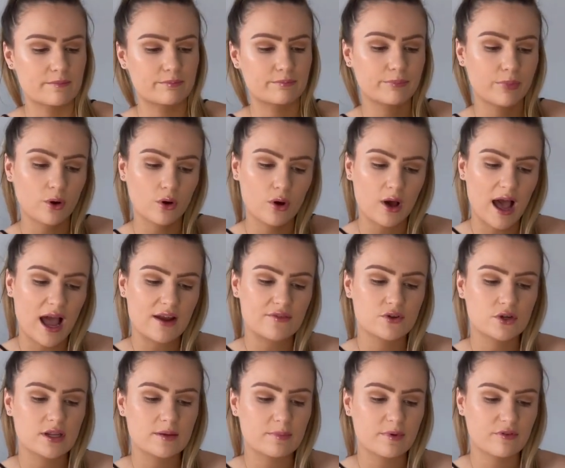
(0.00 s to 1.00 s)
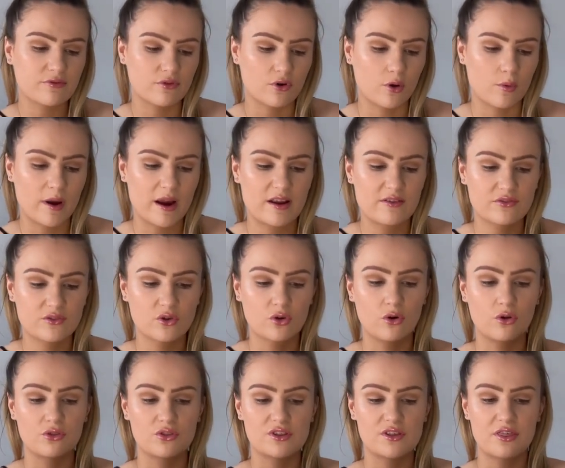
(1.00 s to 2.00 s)
But I've done it before where I've cut
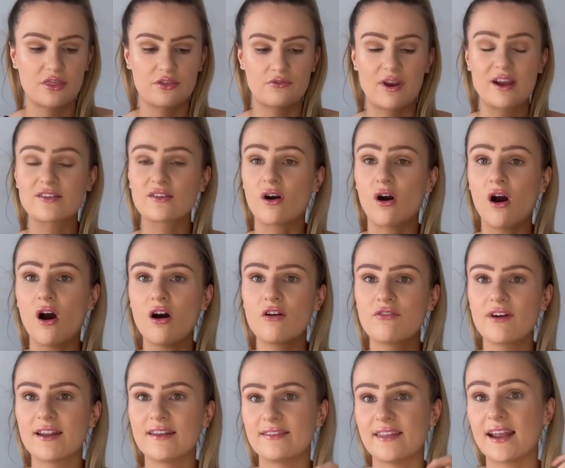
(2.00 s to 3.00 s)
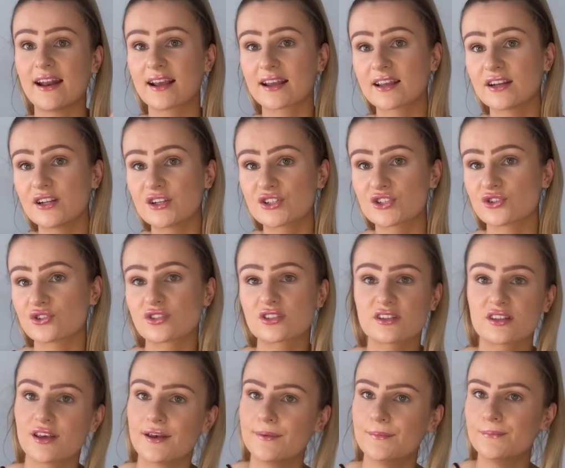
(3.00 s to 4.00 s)
the thread off and then I can adjust
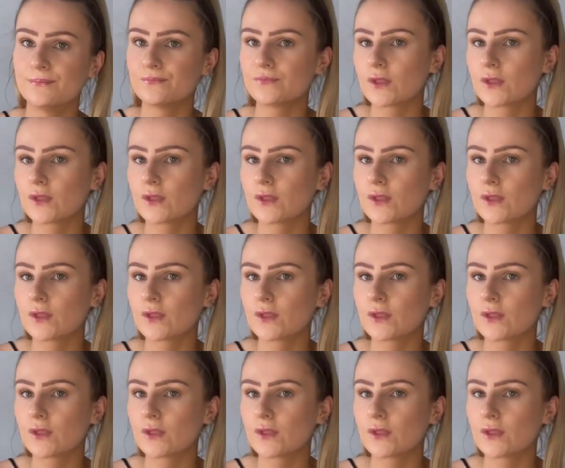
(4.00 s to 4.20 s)
them.